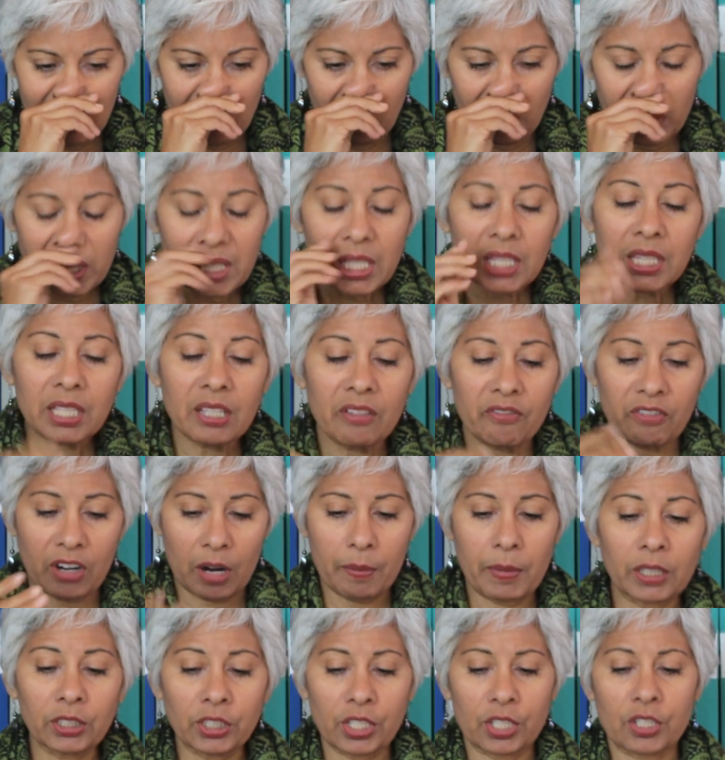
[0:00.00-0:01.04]
within the
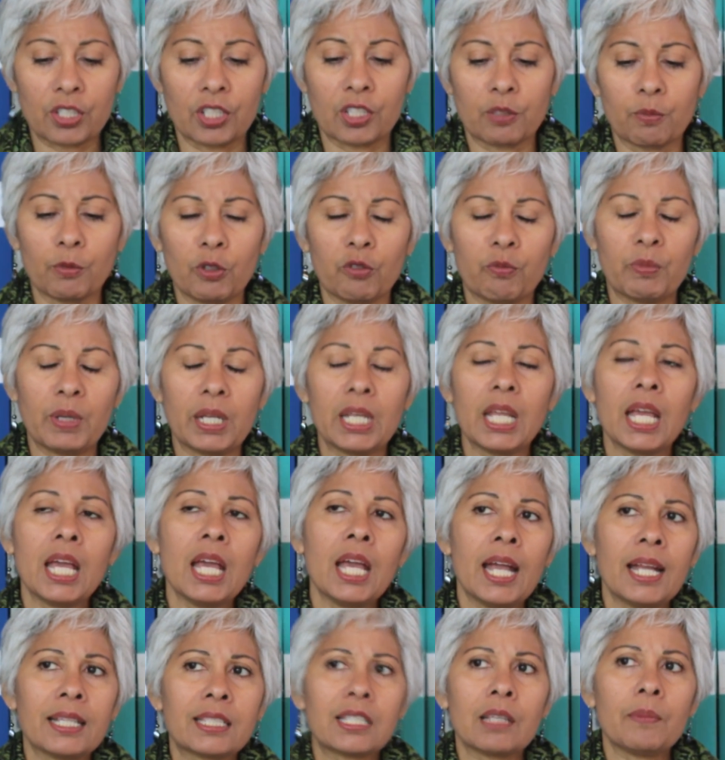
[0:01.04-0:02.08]
environmental justice movement
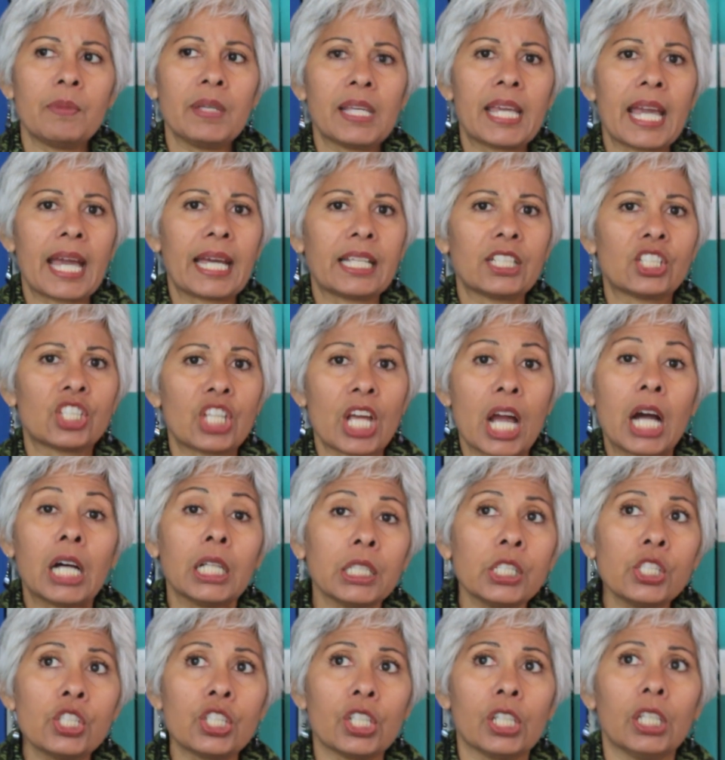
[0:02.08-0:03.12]
is they began
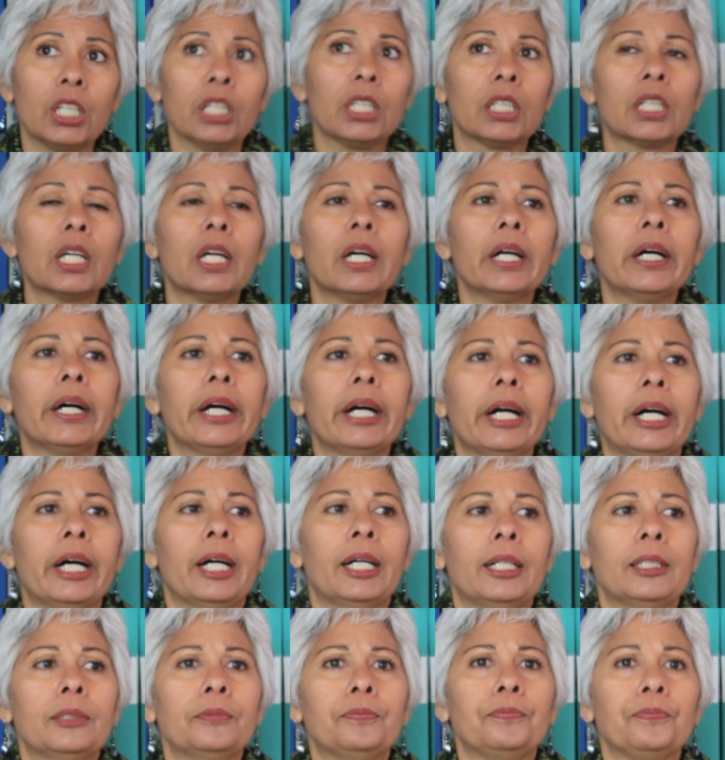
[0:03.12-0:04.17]
challenging
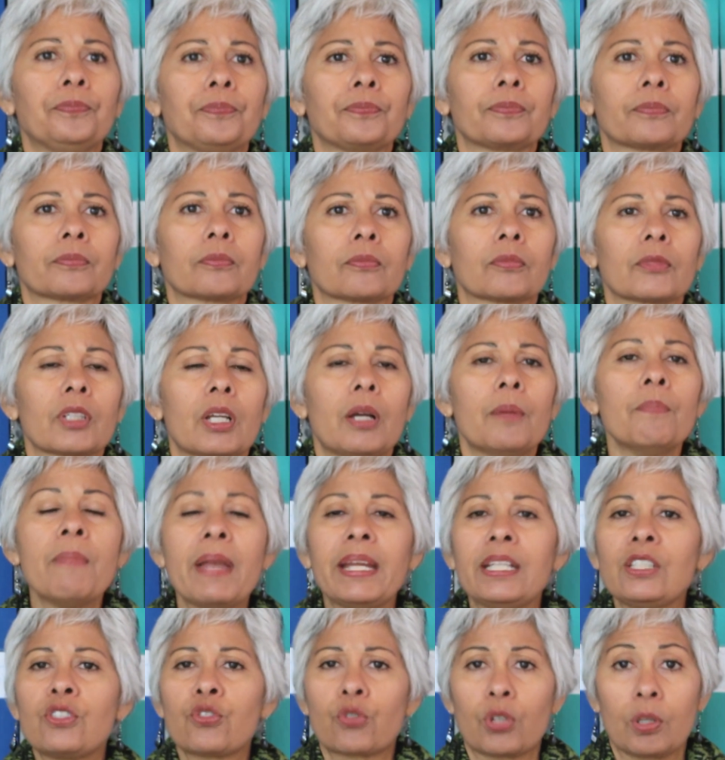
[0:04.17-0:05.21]

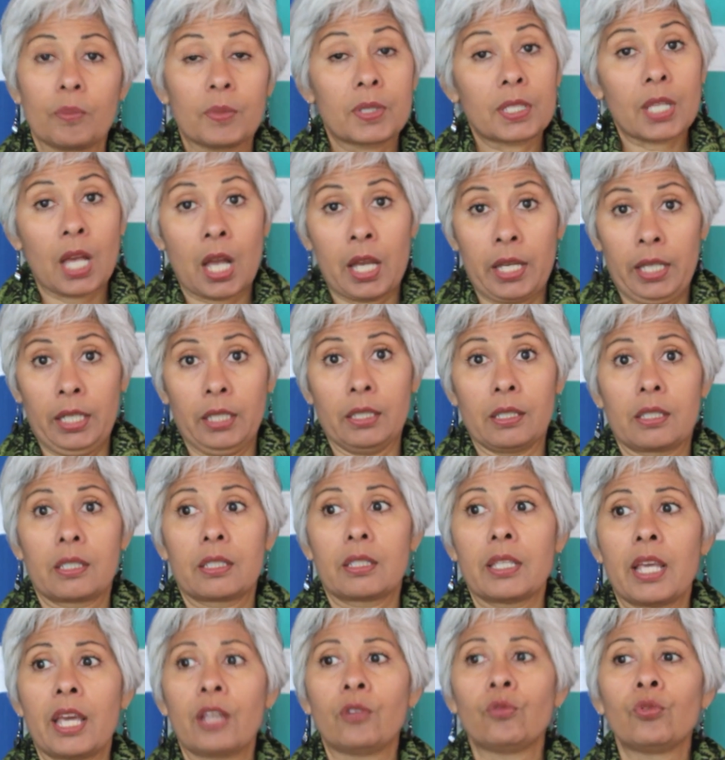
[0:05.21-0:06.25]
mainstream
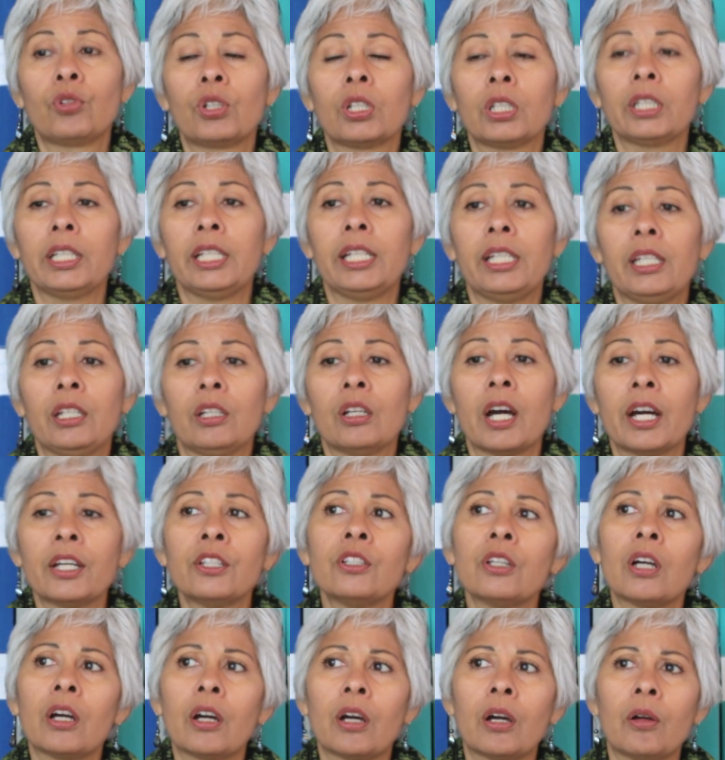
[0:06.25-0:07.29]
science and really
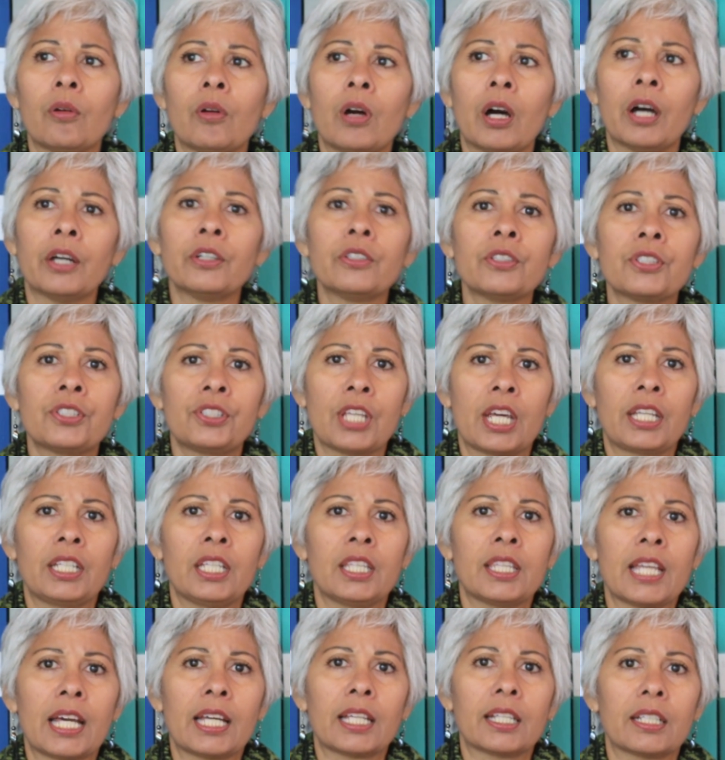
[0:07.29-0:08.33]

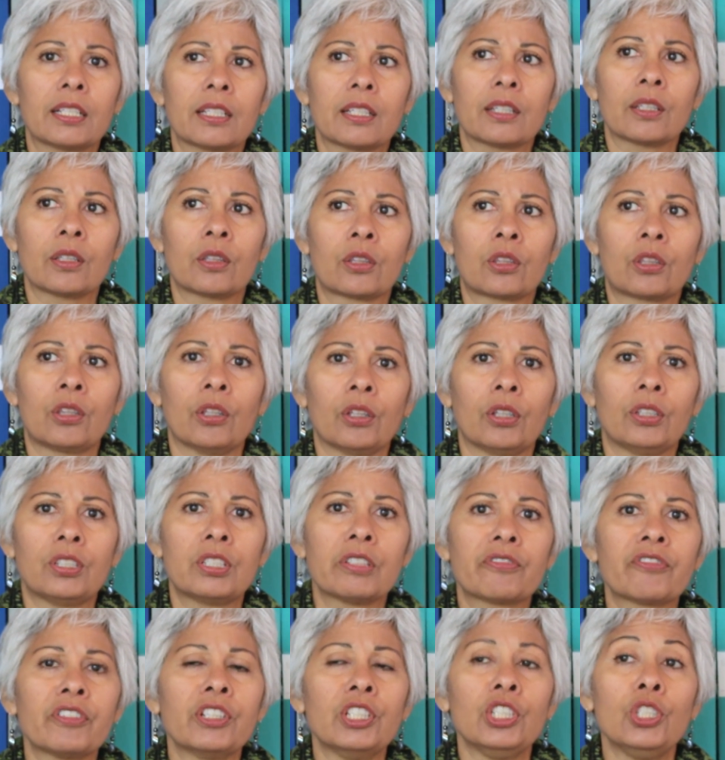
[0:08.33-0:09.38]
understanding that the
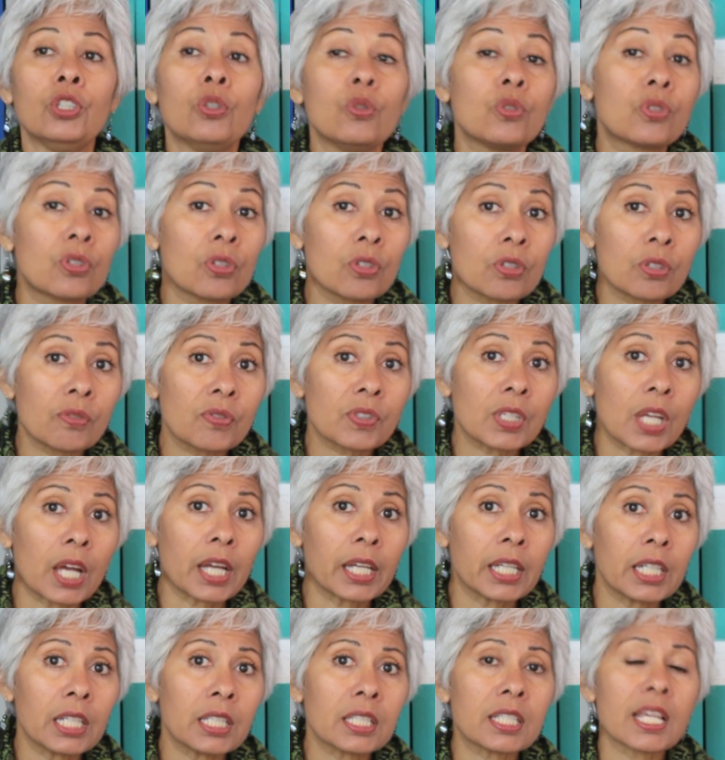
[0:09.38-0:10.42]
different uses of
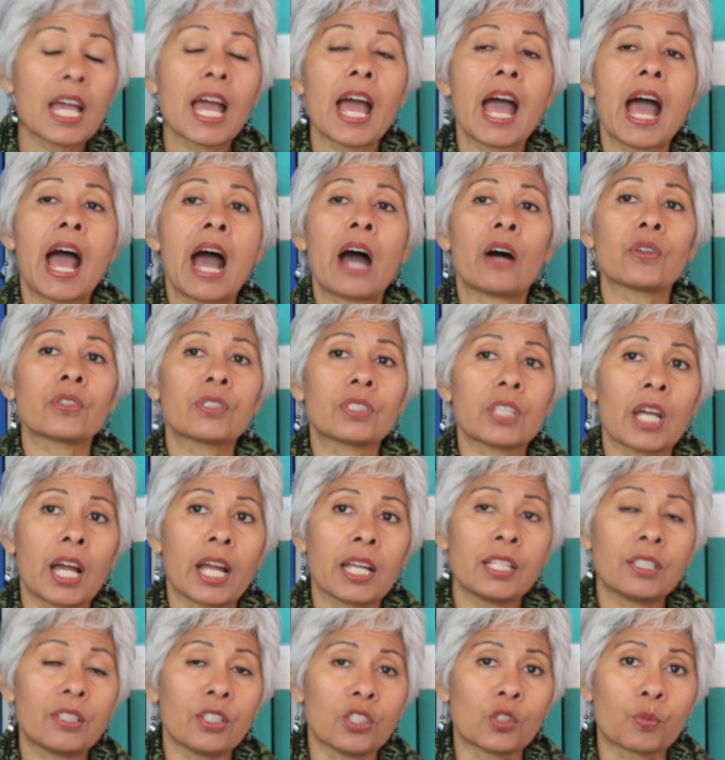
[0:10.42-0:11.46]
science, how
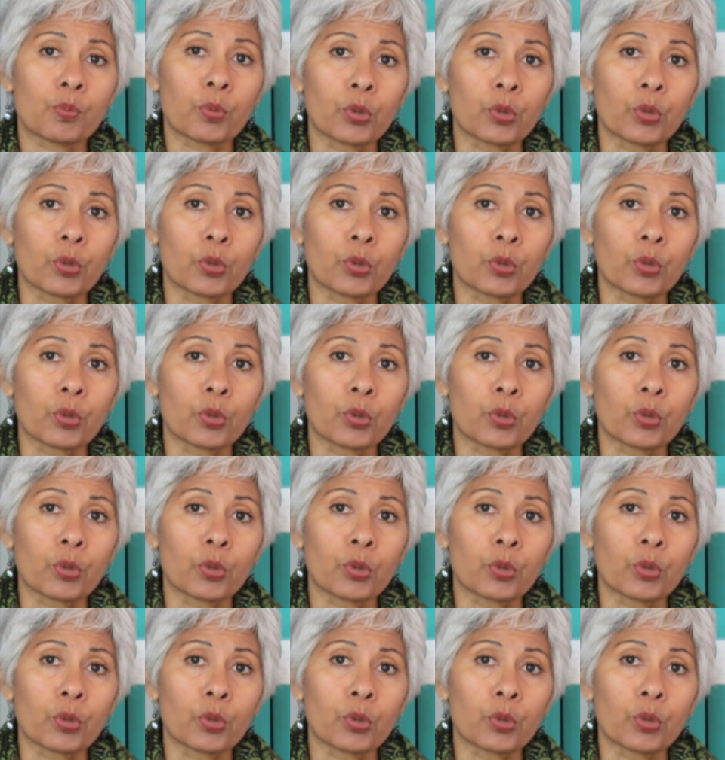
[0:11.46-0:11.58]
science is